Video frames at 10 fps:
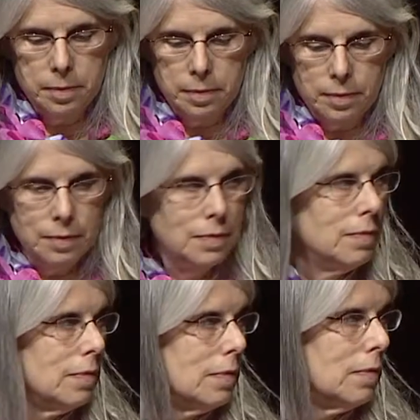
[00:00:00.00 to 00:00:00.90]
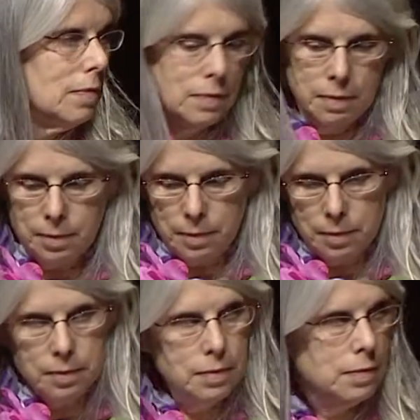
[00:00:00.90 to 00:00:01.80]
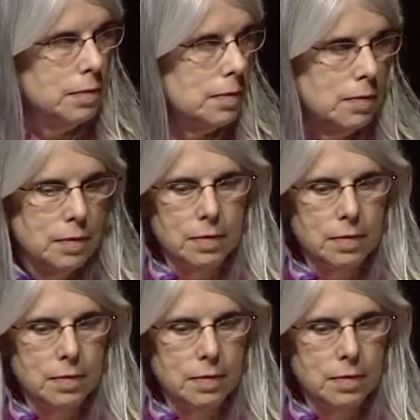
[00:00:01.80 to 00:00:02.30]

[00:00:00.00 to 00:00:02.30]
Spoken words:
Nobody speaks.